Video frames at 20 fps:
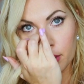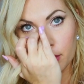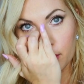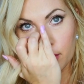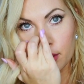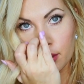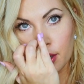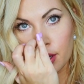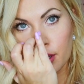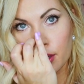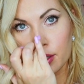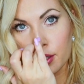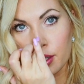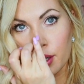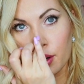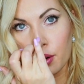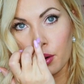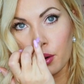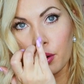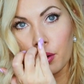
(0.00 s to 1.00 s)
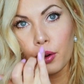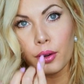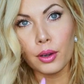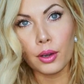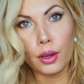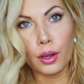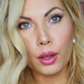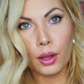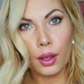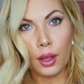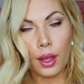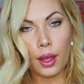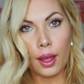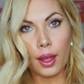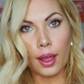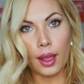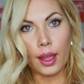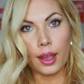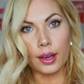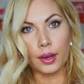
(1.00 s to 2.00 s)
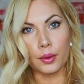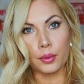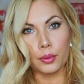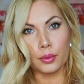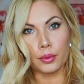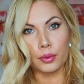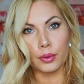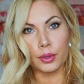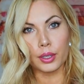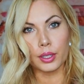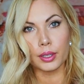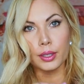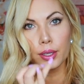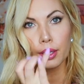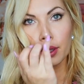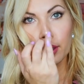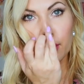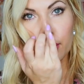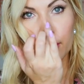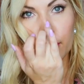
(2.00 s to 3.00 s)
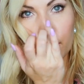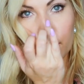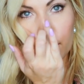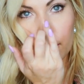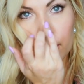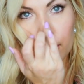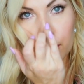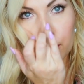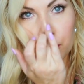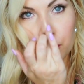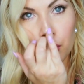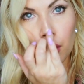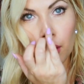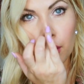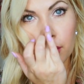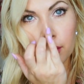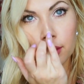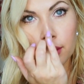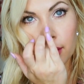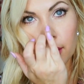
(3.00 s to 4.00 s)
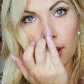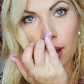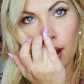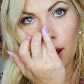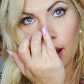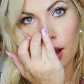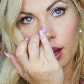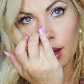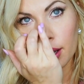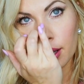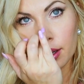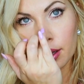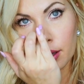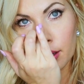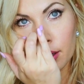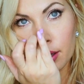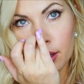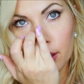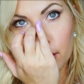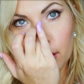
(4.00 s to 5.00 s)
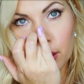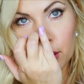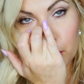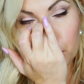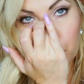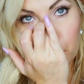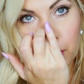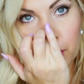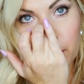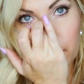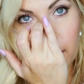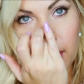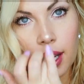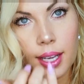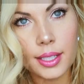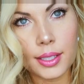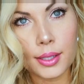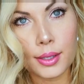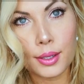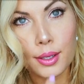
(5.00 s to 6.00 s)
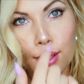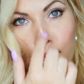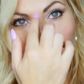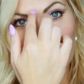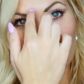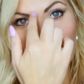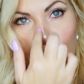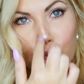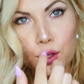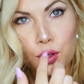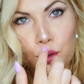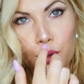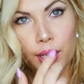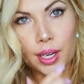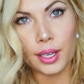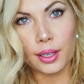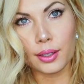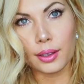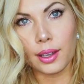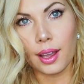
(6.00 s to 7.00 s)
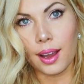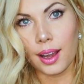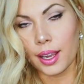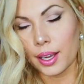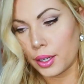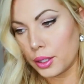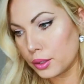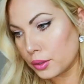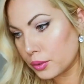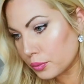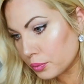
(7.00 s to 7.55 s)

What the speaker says: and stand out. And it really draws the eye to a nice straight line.